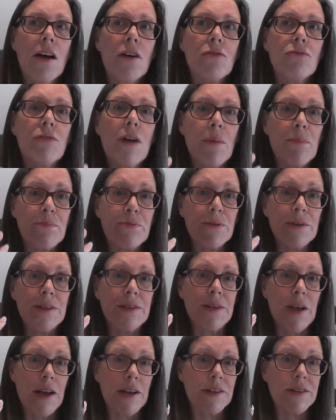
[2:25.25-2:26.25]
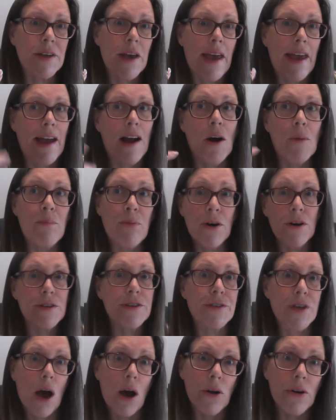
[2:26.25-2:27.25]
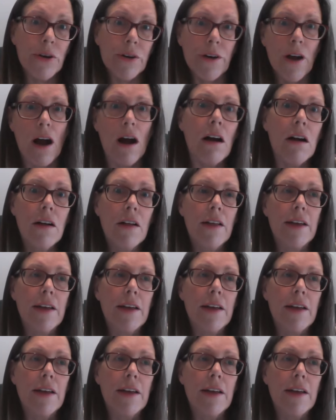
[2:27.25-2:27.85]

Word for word: represent our persona